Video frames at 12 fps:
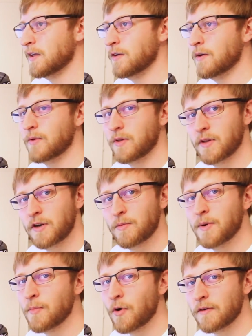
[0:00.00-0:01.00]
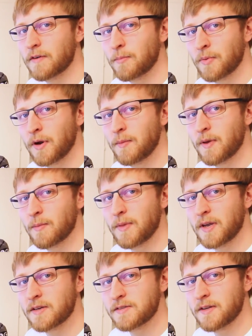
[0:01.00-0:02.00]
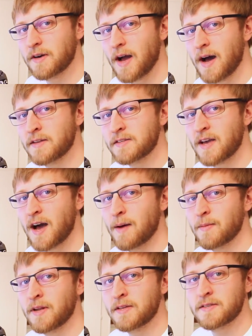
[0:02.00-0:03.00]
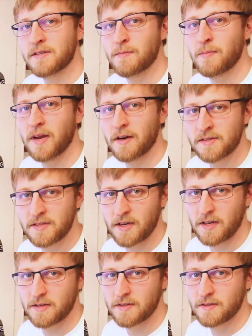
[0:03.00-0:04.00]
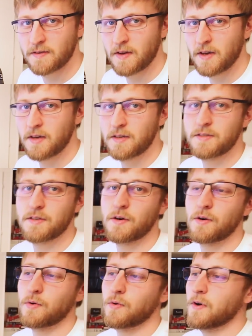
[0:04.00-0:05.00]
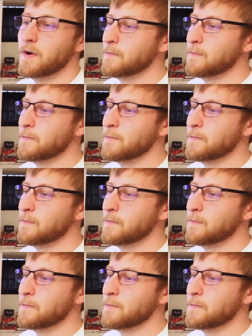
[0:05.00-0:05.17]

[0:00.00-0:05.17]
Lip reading: you have a little bit more of a premium because they're not as common as in bigger cities. So